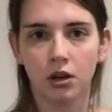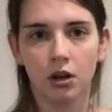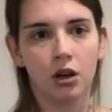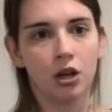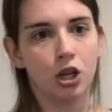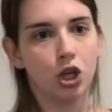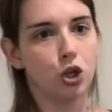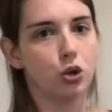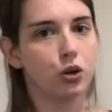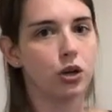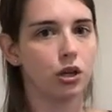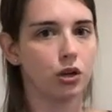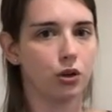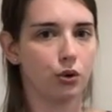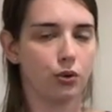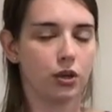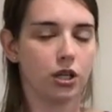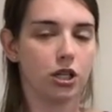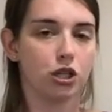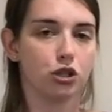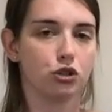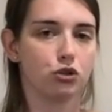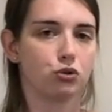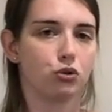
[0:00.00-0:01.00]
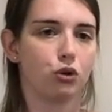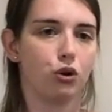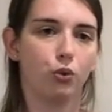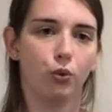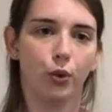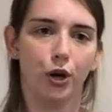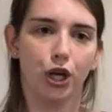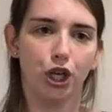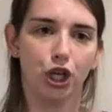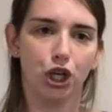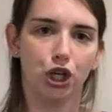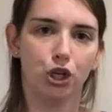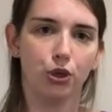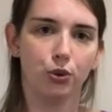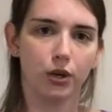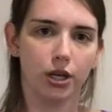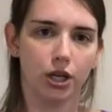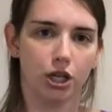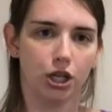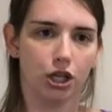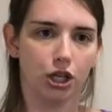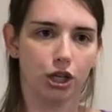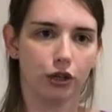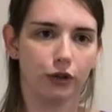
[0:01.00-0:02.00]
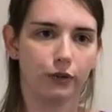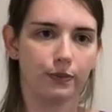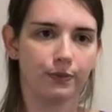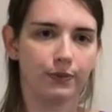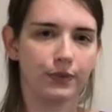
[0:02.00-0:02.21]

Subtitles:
You can only control what you can do.